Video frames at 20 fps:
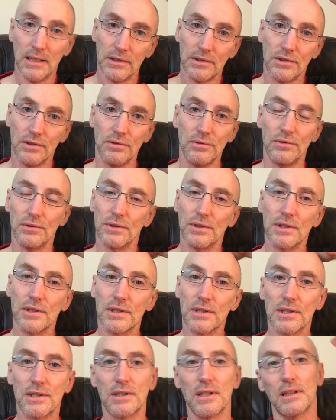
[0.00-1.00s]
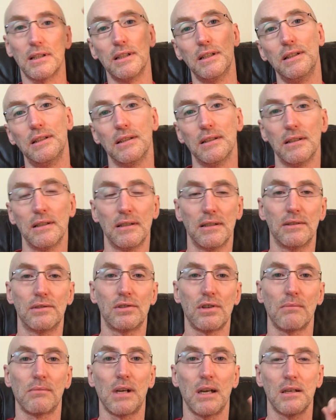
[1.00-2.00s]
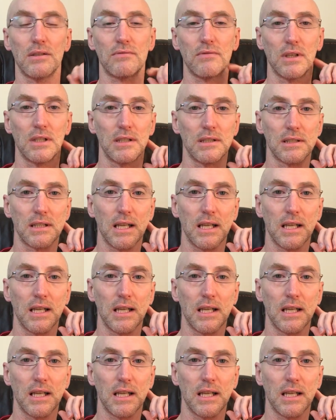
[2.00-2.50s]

to study the top class runners